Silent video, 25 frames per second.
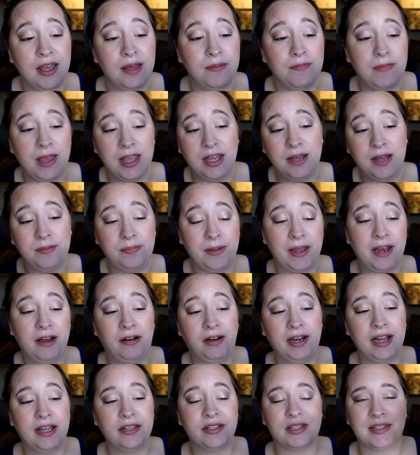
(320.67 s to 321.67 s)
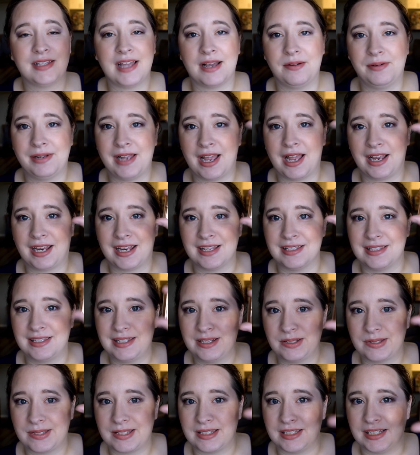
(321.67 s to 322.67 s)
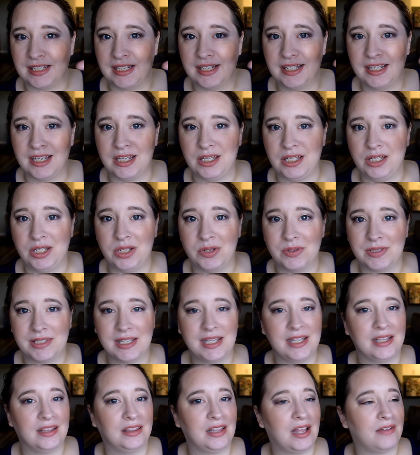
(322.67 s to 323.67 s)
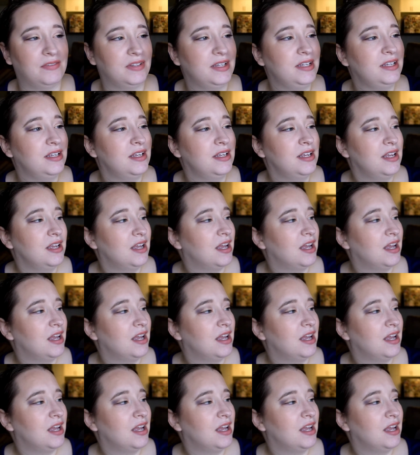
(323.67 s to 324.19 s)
makeup area so that way I can still see it and use it and love it,